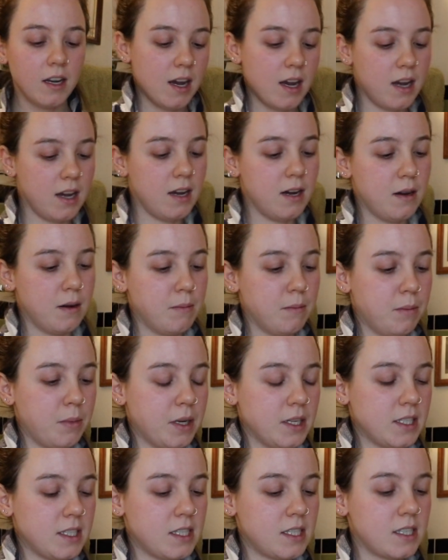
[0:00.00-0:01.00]

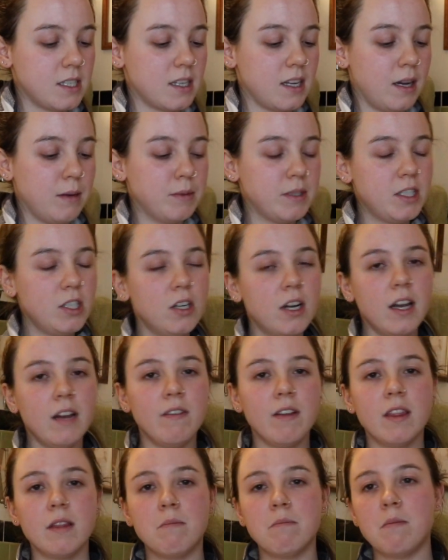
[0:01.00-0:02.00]
But I'm still kind of
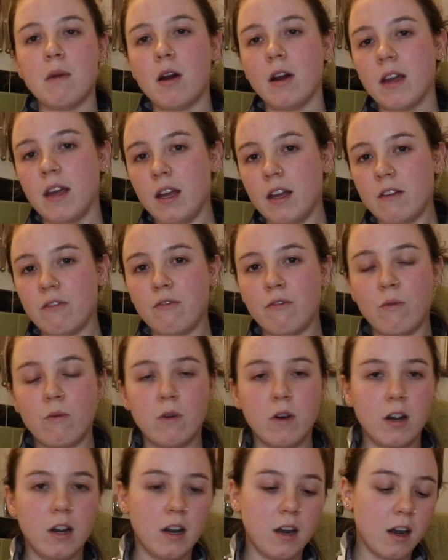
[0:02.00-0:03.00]
in the market
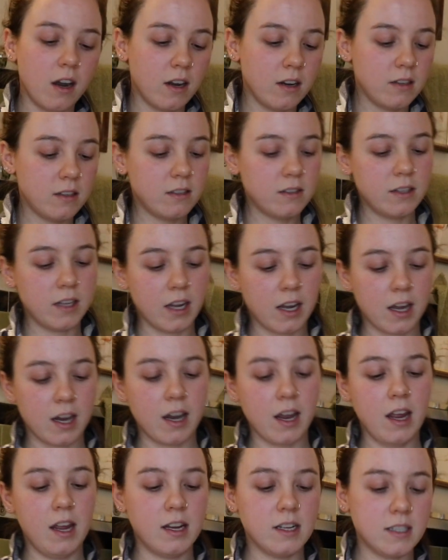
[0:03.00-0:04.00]
for like an
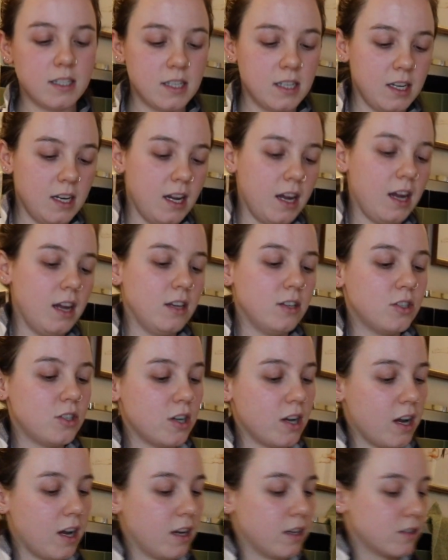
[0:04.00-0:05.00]

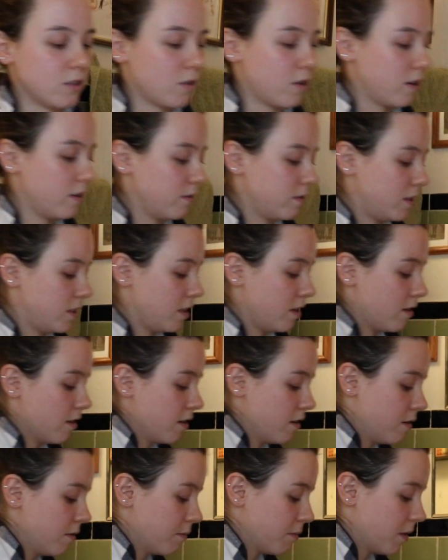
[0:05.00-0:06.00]
anti-aging sort of
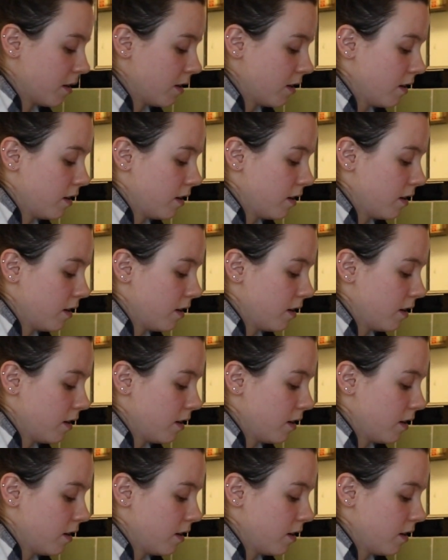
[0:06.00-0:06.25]
serum.